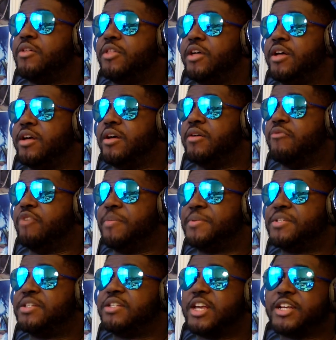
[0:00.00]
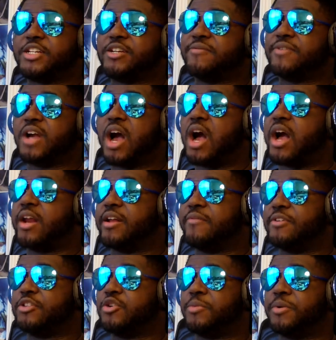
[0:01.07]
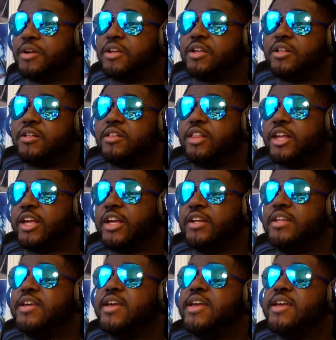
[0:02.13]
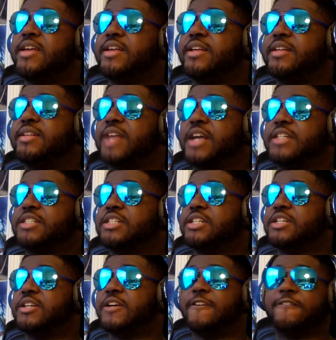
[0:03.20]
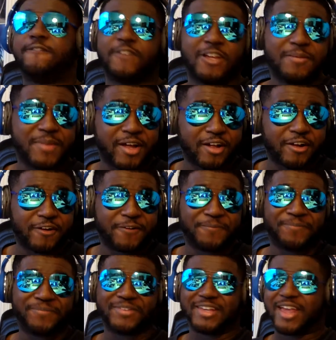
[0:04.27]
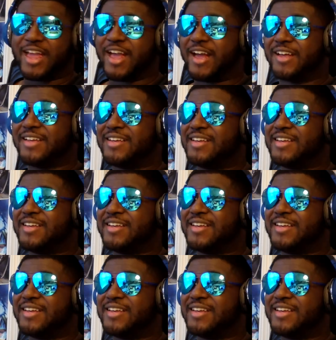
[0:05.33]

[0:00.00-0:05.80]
the representation of God of the Sohma clan, is actually a female. Yeah.